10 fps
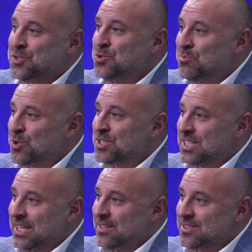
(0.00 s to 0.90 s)
to more
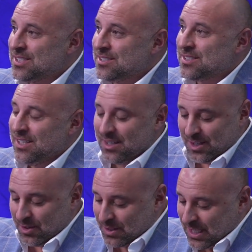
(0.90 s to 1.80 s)
sales is,
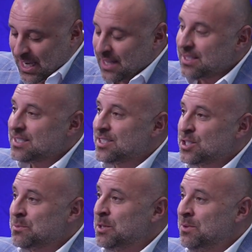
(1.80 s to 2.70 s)
can the
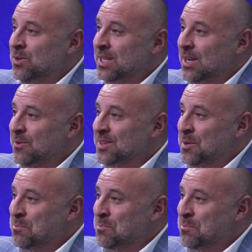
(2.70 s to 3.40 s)
system communicate with them